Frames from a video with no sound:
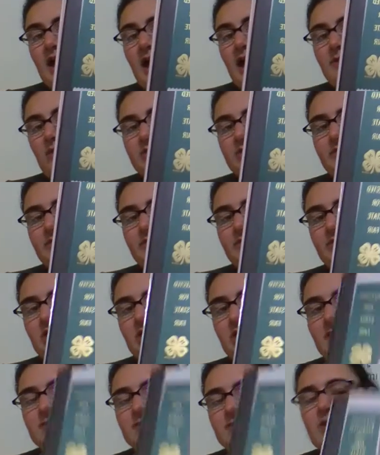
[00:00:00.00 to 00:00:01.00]
all different
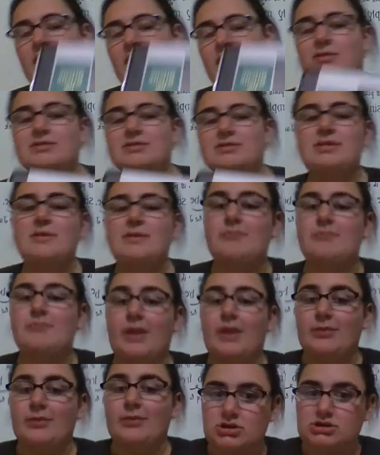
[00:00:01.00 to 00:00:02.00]
kinds of rabbits. My
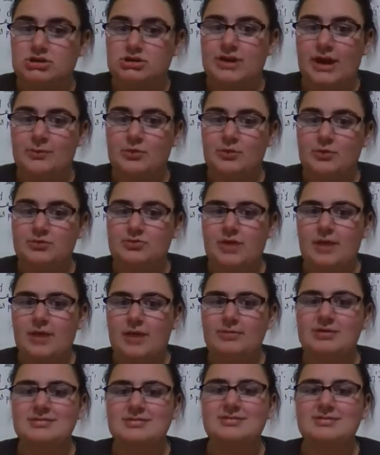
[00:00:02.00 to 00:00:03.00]
project animal is
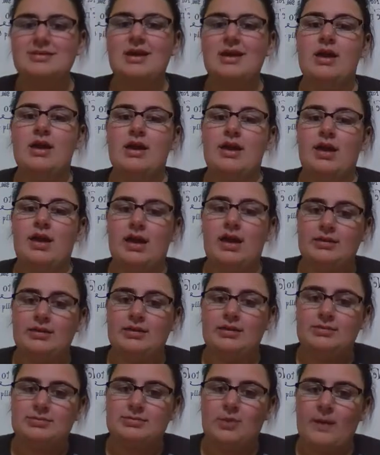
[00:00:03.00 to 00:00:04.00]
rabbits,
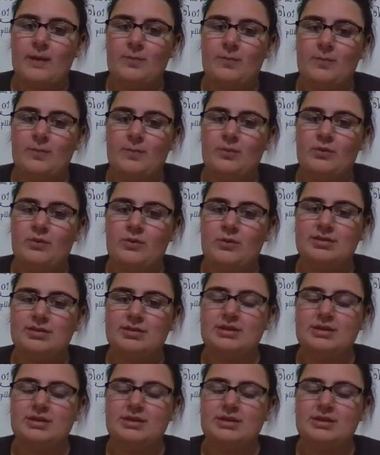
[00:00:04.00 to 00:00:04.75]
hence why I'm the rabbit leader.